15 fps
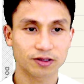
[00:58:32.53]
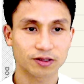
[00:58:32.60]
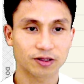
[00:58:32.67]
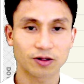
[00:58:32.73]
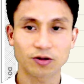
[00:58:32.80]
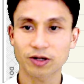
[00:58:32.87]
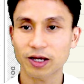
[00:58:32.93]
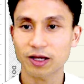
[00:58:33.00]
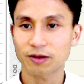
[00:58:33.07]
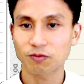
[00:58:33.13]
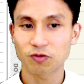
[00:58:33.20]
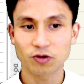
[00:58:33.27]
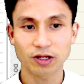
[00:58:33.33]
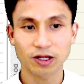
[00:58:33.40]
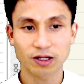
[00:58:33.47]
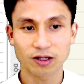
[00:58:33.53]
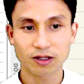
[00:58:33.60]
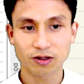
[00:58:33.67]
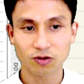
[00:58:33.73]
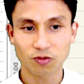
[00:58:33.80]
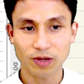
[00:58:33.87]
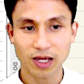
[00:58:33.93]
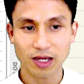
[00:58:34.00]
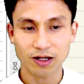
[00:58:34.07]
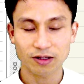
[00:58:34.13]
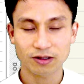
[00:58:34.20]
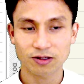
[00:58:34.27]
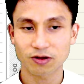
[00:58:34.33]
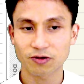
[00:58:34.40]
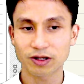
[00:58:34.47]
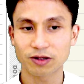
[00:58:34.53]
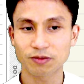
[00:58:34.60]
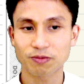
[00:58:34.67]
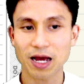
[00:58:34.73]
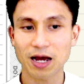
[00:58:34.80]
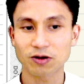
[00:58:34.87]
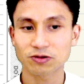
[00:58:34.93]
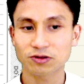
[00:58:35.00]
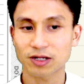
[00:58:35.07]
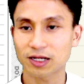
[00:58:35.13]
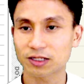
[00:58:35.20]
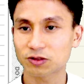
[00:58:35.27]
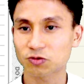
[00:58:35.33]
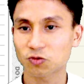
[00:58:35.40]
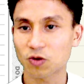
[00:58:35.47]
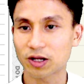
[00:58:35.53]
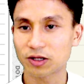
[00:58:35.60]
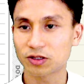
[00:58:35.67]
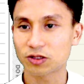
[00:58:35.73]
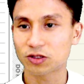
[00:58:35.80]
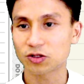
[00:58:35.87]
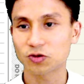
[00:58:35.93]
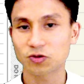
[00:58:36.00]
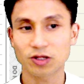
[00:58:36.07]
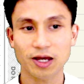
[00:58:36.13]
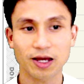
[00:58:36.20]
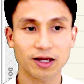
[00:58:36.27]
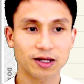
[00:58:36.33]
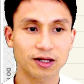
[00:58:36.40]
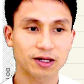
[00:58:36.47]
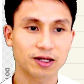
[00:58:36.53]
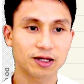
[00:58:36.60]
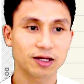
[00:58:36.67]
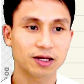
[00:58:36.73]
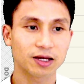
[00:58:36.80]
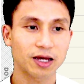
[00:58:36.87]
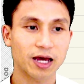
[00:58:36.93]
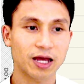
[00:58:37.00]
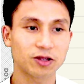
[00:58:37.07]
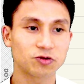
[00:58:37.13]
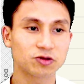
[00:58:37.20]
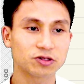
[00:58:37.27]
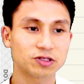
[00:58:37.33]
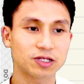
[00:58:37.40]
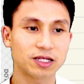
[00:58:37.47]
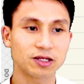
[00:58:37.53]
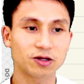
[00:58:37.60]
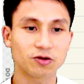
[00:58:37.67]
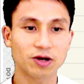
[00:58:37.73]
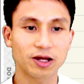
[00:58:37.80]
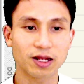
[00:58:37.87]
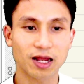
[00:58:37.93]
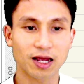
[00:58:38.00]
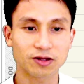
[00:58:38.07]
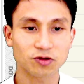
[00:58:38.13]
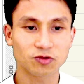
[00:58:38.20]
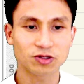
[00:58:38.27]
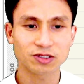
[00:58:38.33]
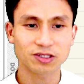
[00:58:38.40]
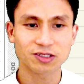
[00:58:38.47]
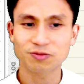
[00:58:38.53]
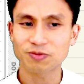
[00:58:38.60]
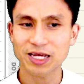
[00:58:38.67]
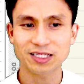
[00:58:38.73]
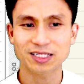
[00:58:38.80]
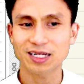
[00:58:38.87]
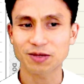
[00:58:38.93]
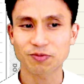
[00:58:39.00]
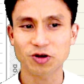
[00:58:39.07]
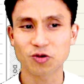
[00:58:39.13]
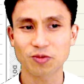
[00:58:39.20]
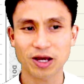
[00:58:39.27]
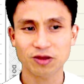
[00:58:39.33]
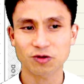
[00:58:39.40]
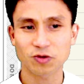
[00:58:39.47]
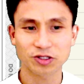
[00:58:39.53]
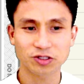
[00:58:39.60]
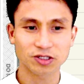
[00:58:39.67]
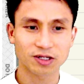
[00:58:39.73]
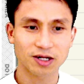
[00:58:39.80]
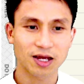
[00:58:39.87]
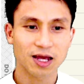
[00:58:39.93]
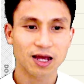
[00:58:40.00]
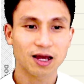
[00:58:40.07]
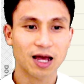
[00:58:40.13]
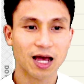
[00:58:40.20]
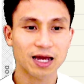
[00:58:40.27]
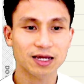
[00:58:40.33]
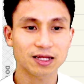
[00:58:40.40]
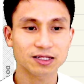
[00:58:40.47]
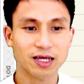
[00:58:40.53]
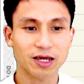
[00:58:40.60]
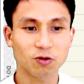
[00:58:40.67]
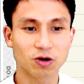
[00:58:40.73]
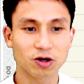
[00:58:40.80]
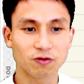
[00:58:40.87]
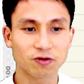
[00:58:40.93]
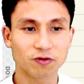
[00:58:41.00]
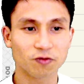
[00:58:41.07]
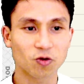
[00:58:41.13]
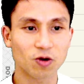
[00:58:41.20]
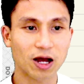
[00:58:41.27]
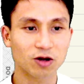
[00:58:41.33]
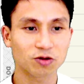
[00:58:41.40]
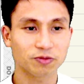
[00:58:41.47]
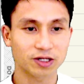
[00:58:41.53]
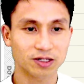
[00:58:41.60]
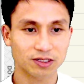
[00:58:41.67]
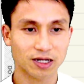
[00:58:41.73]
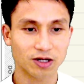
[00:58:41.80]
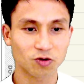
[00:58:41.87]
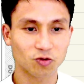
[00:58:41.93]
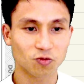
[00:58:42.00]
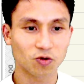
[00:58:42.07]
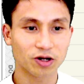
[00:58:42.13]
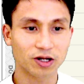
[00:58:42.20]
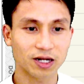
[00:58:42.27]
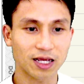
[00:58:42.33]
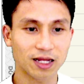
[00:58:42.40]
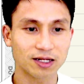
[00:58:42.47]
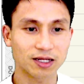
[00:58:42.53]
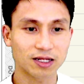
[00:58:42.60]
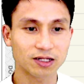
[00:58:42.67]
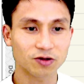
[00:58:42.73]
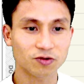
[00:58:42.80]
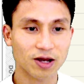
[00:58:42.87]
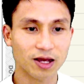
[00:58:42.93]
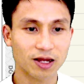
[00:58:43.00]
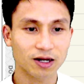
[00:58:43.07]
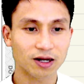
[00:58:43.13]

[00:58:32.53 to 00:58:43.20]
Okay, putting the domain, the bounds as 1 to 2 there, and you just integrate that. So this is basically pure math question. I can take 1 over 4 out because I don't want it in the integrand.